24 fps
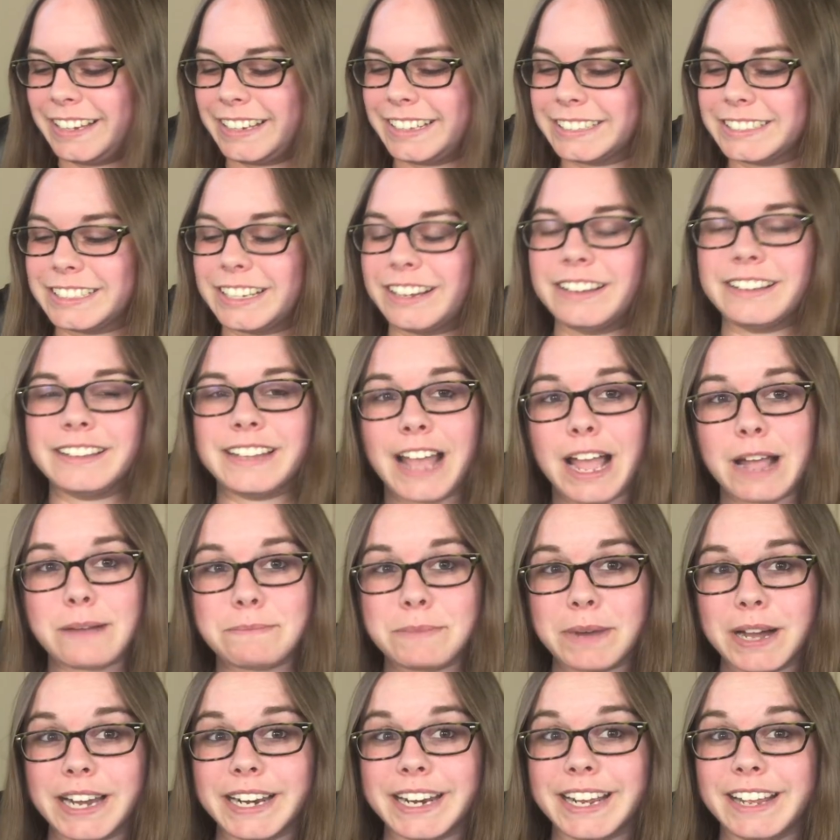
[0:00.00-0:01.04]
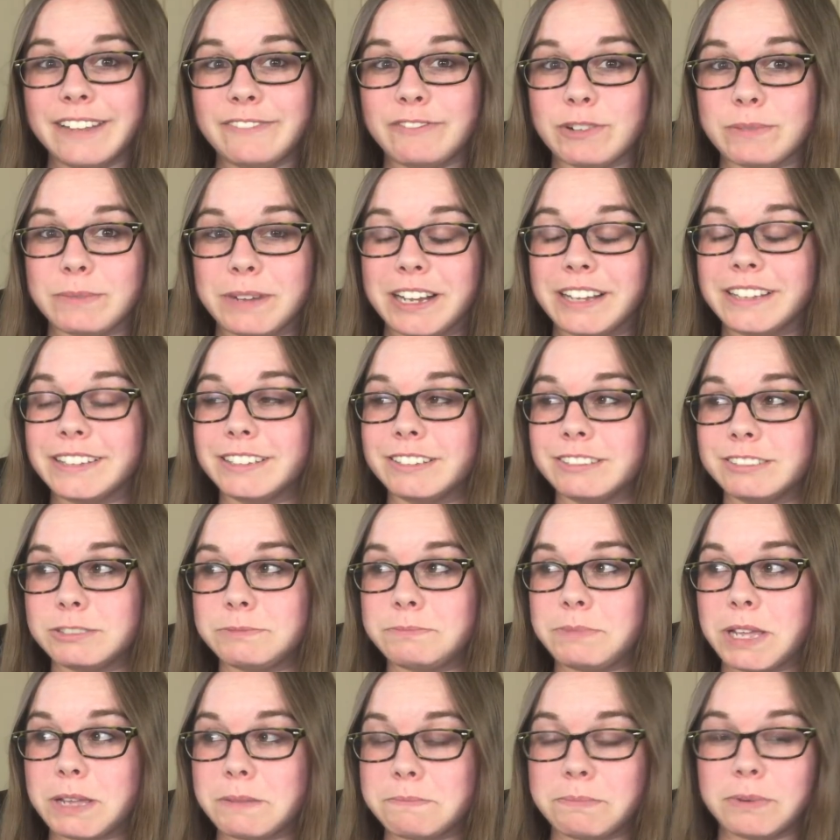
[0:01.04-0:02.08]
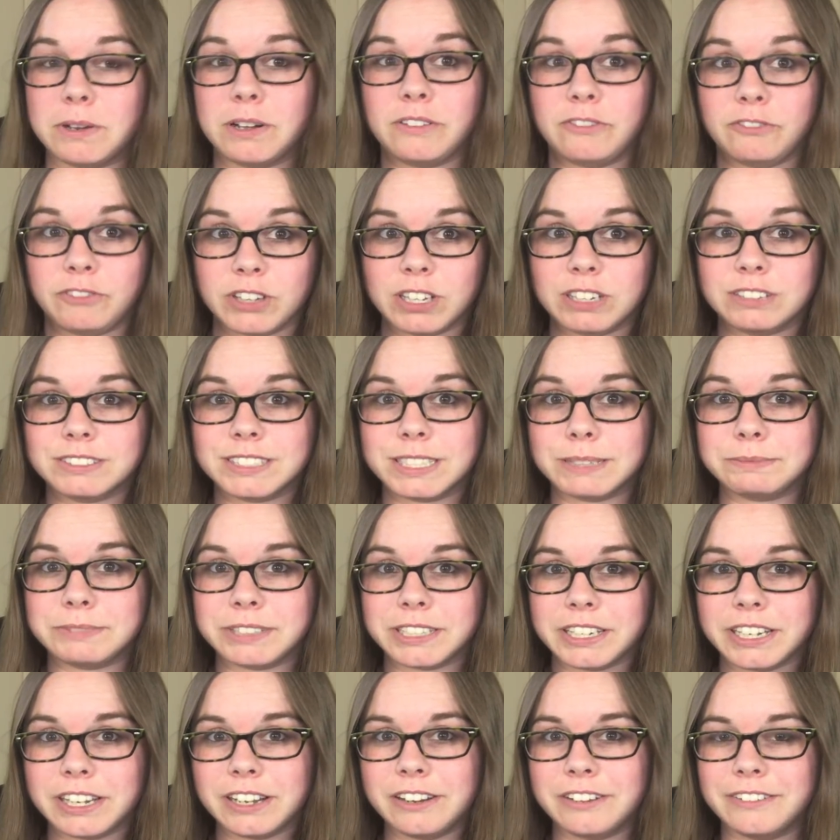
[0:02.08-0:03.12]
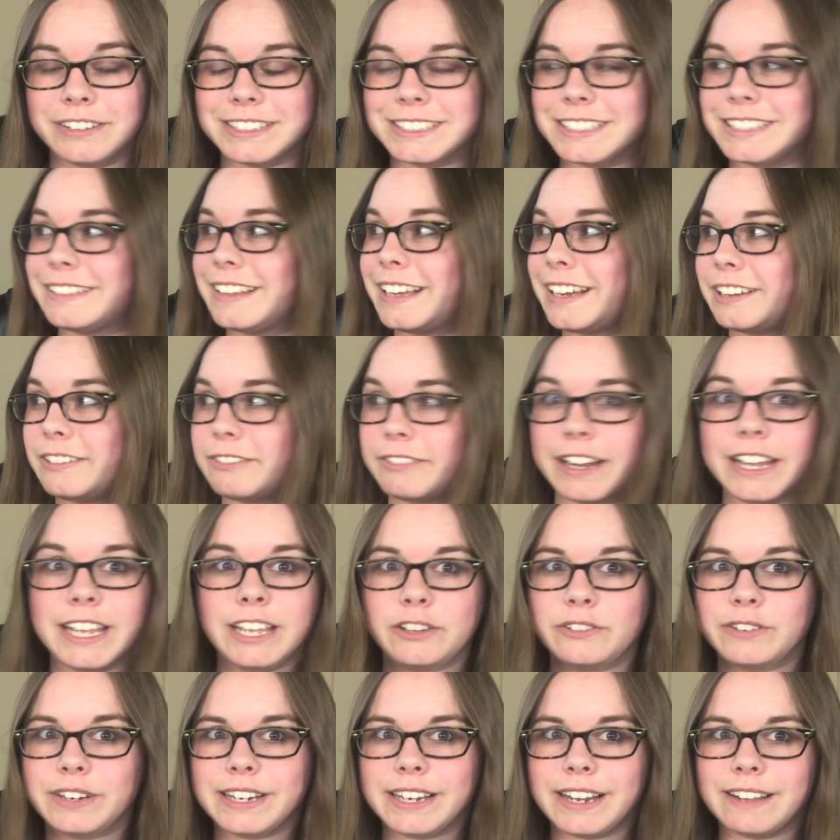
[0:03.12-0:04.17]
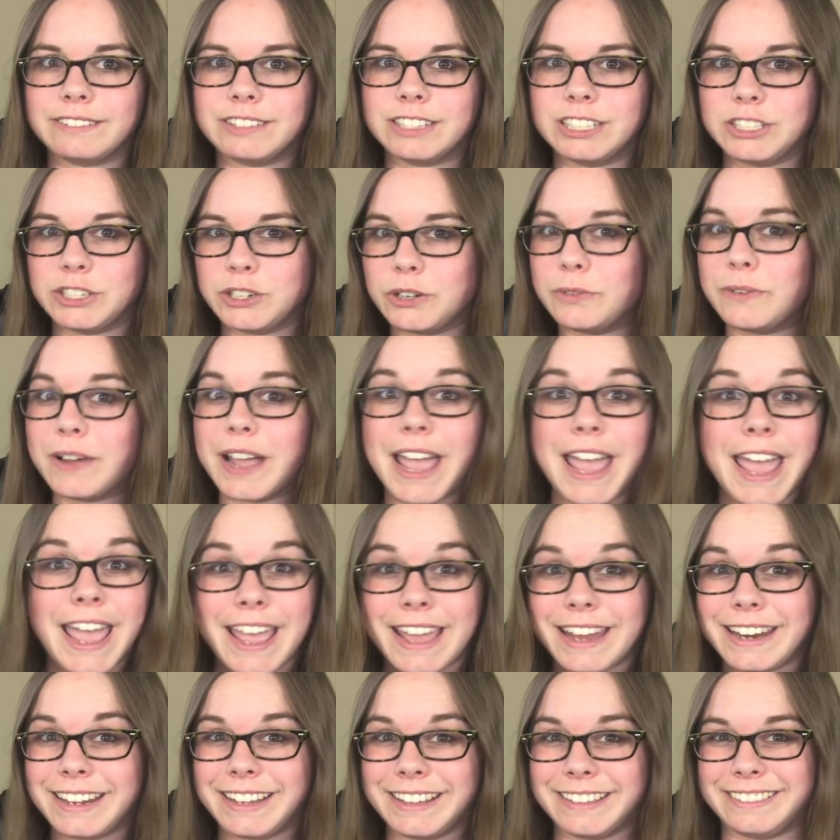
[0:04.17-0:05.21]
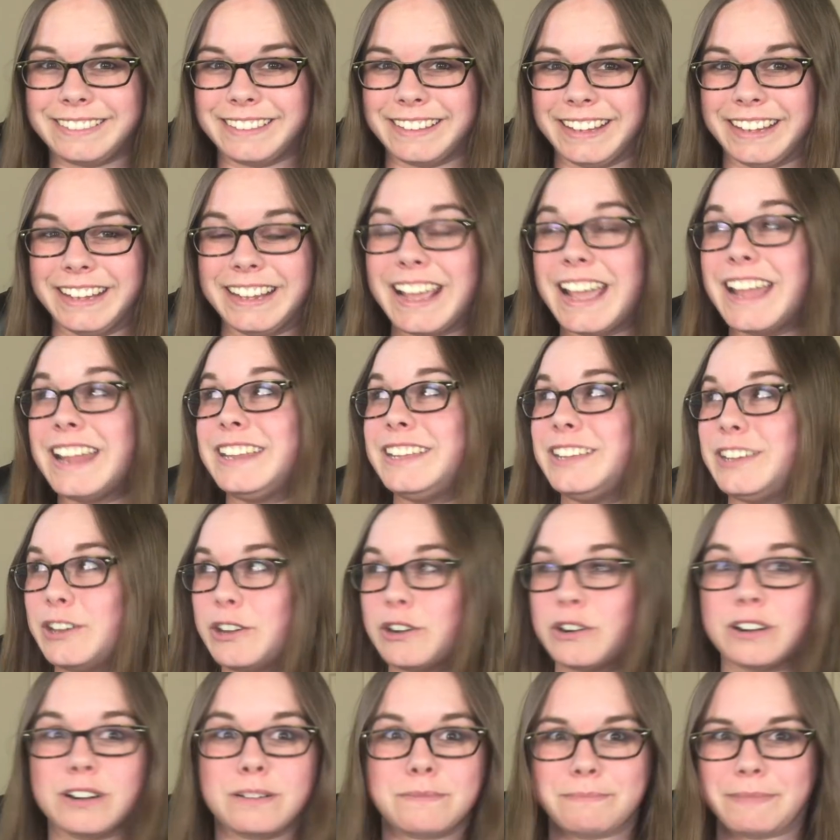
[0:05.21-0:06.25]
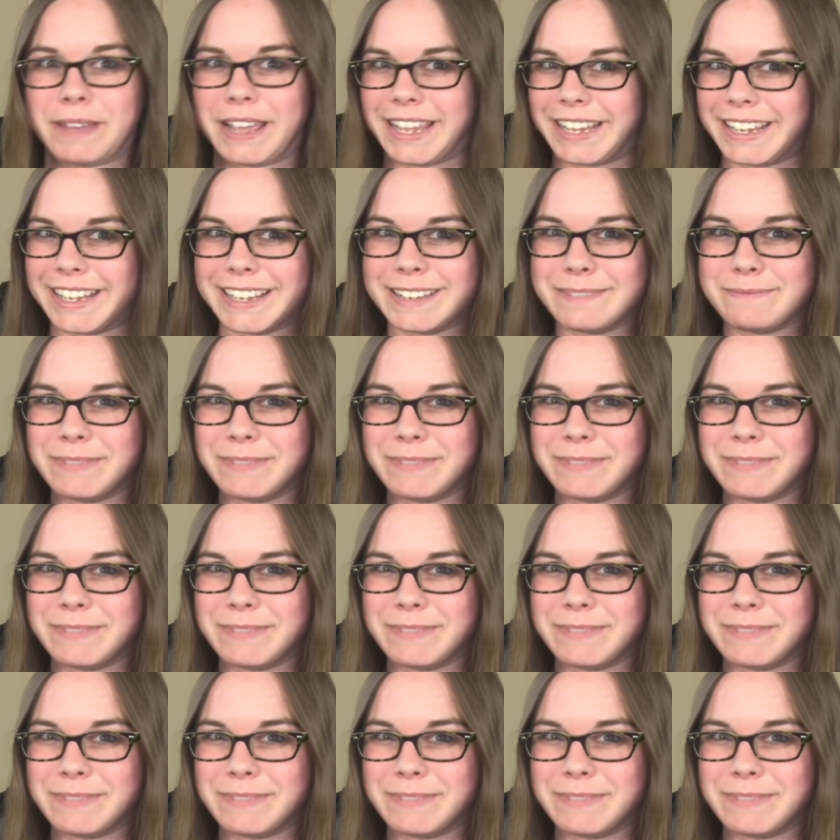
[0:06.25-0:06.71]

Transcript: Because all that money from all those people flows up to you. Isn't that great? You didn't have to do anything and you're making